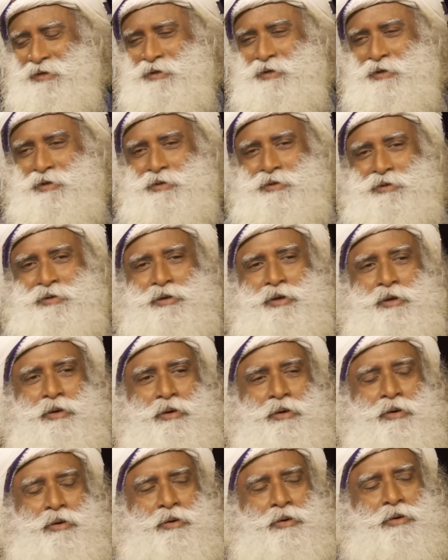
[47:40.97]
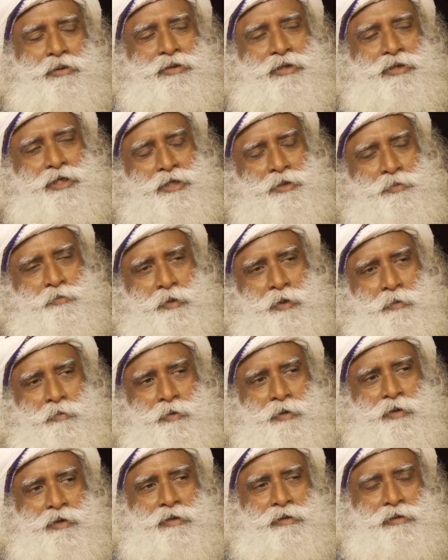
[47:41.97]
So, these
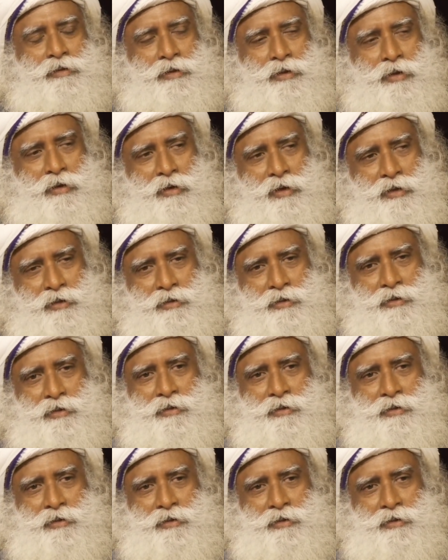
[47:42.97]
people thought,